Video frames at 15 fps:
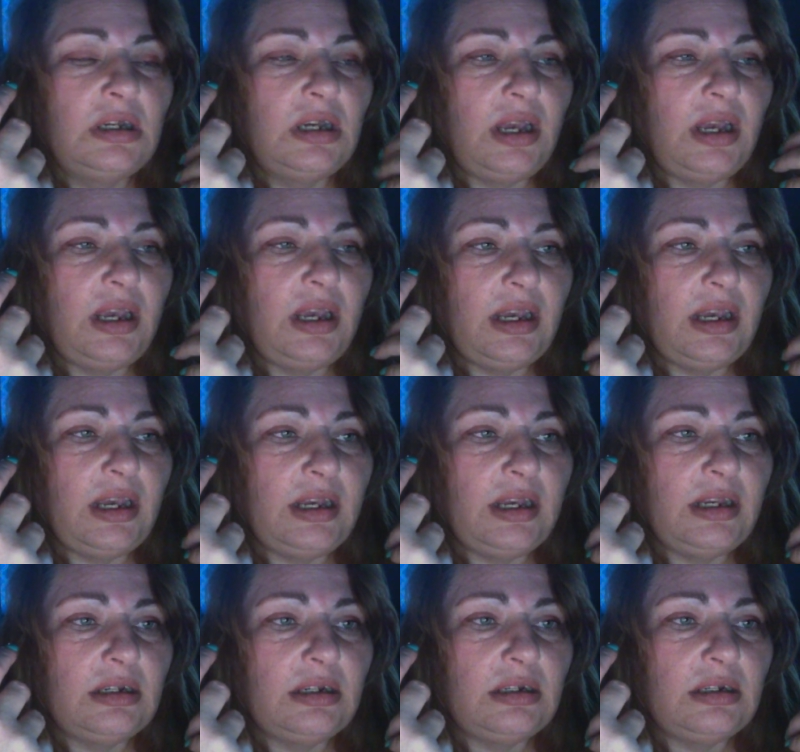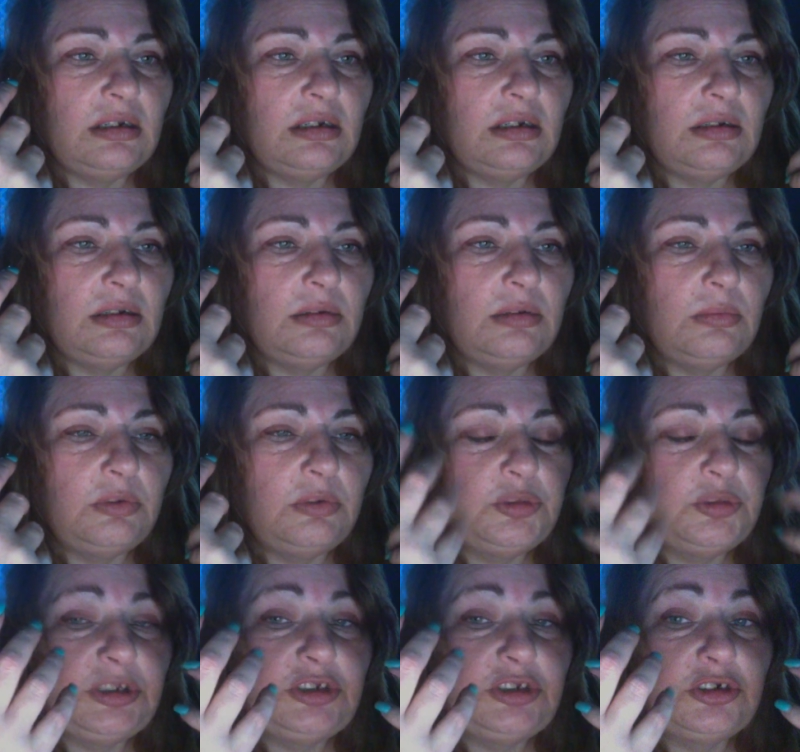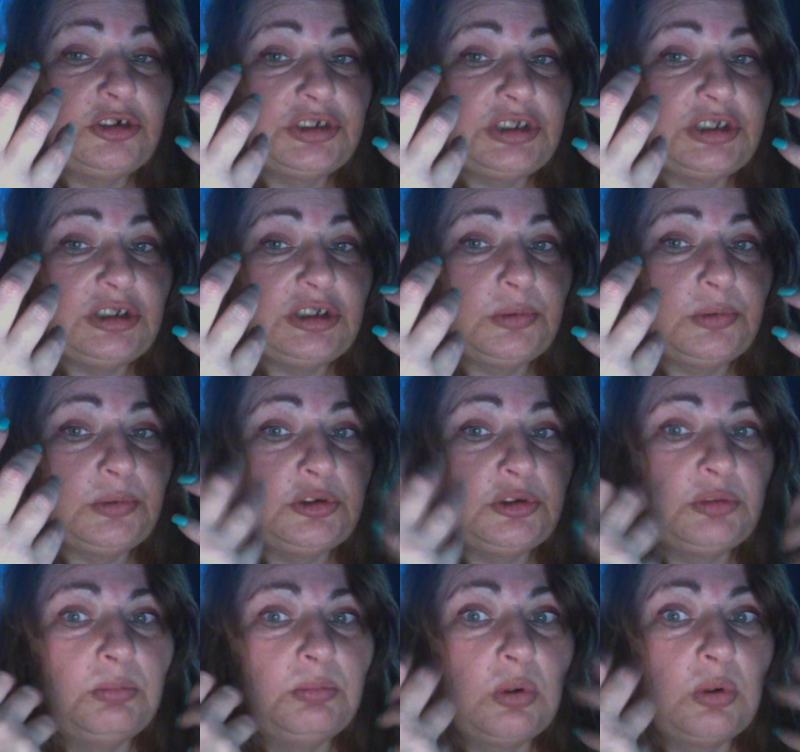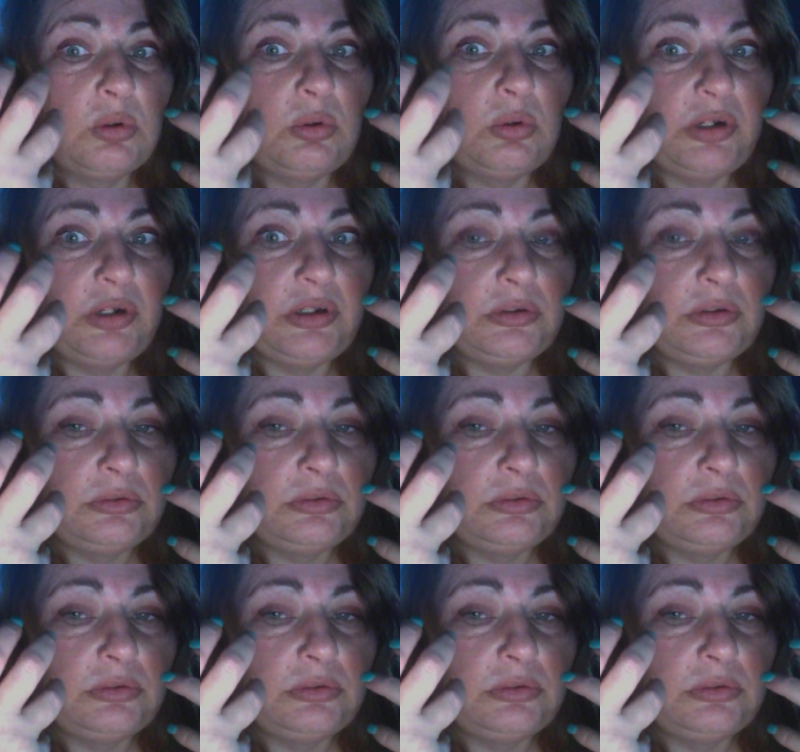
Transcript: and which makes your skin produce more oil,